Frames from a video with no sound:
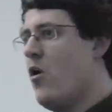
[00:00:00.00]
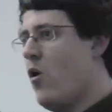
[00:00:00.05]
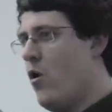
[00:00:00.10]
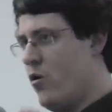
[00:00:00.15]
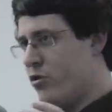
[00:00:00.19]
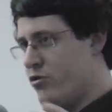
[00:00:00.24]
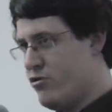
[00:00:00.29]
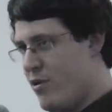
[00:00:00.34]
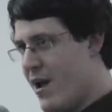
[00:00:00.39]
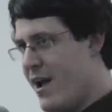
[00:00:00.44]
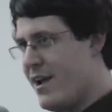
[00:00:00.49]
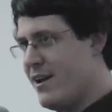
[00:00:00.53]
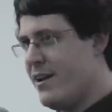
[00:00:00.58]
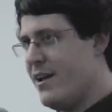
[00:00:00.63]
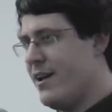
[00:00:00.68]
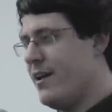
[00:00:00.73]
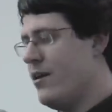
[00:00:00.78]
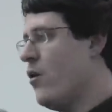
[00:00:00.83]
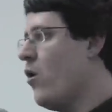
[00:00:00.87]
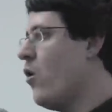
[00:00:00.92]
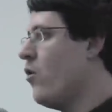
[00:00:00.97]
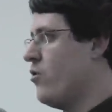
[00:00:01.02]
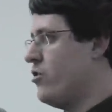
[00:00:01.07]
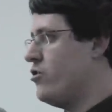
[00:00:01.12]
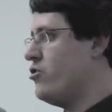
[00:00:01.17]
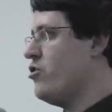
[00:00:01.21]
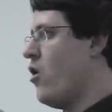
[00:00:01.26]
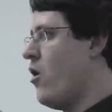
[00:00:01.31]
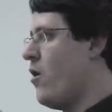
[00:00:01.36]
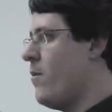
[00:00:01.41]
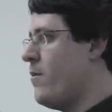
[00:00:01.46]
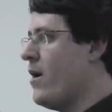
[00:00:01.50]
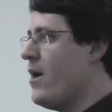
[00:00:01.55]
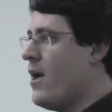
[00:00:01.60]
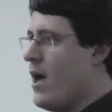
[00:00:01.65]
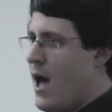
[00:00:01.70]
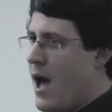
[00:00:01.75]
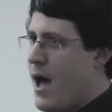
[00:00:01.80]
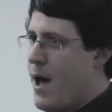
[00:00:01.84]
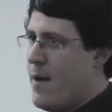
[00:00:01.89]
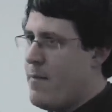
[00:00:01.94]
or training or a job
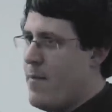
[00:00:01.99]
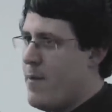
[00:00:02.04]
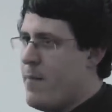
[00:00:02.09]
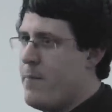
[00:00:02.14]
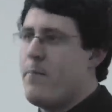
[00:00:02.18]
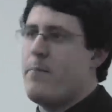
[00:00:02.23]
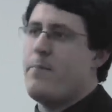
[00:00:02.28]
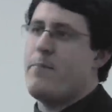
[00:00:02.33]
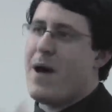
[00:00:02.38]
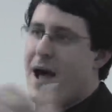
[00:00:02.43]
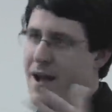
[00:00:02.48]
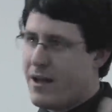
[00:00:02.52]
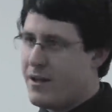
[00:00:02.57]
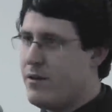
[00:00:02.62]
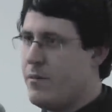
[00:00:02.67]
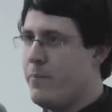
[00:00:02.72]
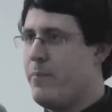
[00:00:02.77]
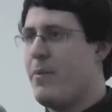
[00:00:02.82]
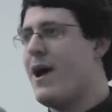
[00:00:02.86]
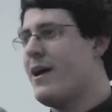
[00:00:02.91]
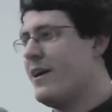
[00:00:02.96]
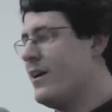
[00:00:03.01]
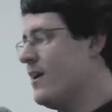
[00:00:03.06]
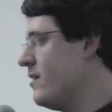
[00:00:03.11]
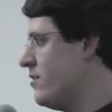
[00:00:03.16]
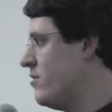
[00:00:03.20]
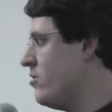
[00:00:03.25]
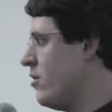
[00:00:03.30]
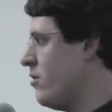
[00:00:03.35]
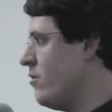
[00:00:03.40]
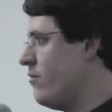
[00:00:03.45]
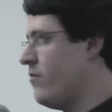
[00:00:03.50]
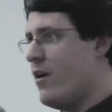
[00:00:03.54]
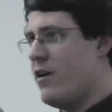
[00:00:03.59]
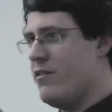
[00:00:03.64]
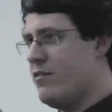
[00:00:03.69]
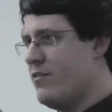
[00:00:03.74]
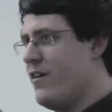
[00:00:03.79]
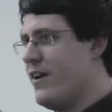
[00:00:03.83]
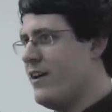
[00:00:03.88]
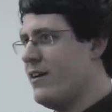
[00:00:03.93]
back into
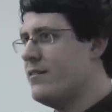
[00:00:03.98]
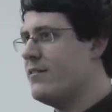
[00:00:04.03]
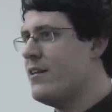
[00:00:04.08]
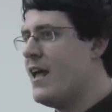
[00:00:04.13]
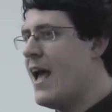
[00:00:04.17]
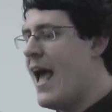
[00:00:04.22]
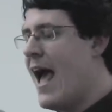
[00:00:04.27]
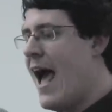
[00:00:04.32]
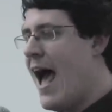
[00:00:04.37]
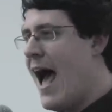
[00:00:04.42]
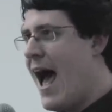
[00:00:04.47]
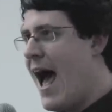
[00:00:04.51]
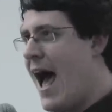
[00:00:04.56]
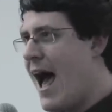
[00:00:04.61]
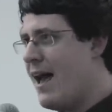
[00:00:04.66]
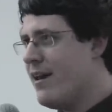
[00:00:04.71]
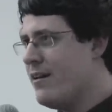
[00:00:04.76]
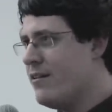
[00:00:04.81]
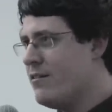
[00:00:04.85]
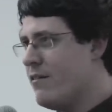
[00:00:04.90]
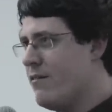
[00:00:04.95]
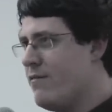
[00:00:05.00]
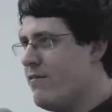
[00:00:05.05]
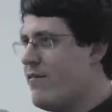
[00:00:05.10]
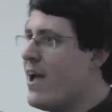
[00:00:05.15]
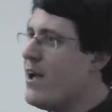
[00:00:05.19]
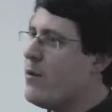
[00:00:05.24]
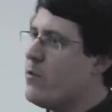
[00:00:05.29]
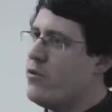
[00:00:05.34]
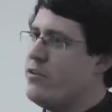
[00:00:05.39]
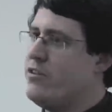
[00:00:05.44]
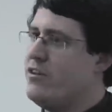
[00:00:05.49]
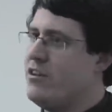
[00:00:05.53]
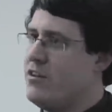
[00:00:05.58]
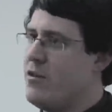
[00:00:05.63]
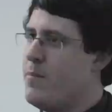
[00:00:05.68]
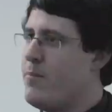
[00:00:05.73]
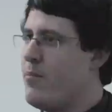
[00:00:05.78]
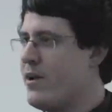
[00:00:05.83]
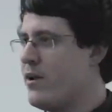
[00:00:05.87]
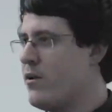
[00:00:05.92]
those things. And they wanted
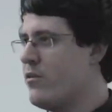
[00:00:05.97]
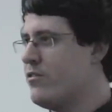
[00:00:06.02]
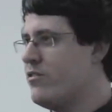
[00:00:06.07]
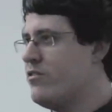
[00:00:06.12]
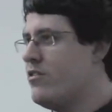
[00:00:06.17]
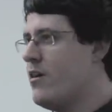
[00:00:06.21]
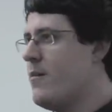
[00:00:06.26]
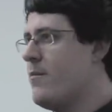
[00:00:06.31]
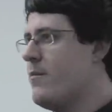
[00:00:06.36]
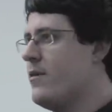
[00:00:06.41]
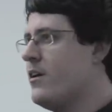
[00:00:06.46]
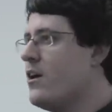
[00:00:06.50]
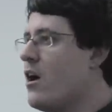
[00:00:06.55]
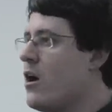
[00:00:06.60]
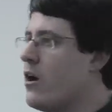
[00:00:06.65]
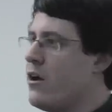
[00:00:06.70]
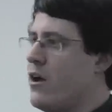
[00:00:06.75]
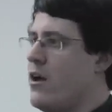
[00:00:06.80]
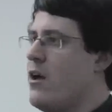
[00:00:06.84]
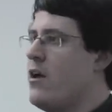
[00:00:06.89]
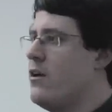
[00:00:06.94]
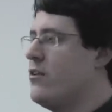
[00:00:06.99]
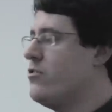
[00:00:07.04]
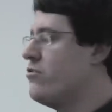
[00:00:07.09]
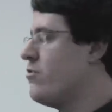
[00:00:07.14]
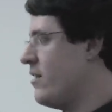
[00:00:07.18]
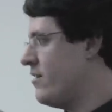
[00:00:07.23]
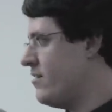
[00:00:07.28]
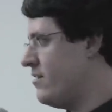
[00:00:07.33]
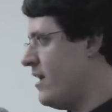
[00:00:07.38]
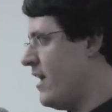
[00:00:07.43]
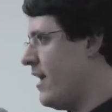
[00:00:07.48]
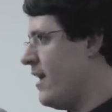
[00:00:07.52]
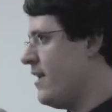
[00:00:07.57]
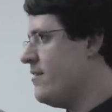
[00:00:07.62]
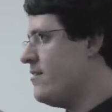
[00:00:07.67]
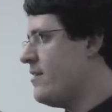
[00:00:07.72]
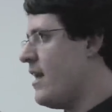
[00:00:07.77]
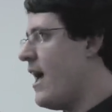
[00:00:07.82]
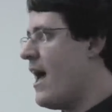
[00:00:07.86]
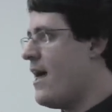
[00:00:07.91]
to bring on some younger
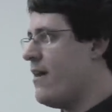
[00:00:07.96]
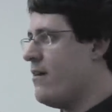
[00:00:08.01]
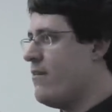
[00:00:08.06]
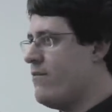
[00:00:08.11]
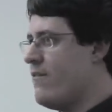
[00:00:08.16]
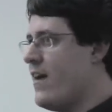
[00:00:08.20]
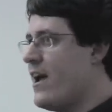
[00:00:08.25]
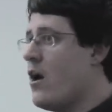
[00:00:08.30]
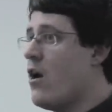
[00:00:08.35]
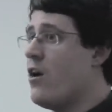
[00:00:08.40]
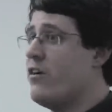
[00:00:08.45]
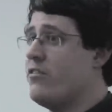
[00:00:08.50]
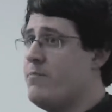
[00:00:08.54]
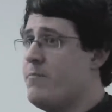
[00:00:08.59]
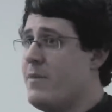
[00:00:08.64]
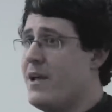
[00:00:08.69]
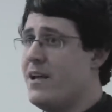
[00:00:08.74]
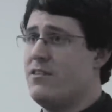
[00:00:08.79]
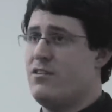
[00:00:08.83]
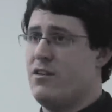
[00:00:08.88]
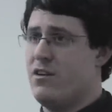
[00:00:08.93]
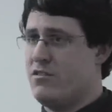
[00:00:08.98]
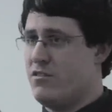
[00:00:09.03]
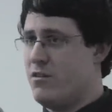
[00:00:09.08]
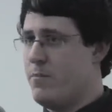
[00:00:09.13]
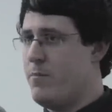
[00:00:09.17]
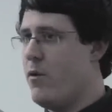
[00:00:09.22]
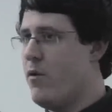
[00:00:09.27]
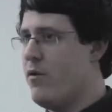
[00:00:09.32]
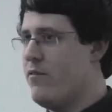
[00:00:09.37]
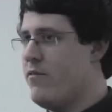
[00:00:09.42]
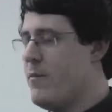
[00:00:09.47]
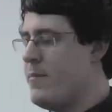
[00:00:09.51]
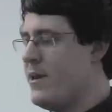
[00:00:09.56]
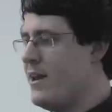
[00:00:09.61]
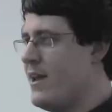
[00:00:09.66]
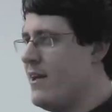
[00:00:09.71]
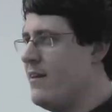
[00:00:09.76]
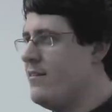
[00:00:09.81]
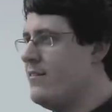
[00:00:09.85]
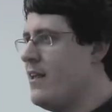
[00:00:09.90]
trustees, and they asked me to support them
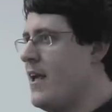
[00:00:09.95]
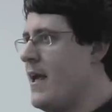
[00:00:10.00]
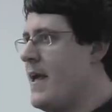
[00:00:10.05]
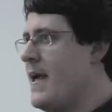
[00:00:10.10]
in this.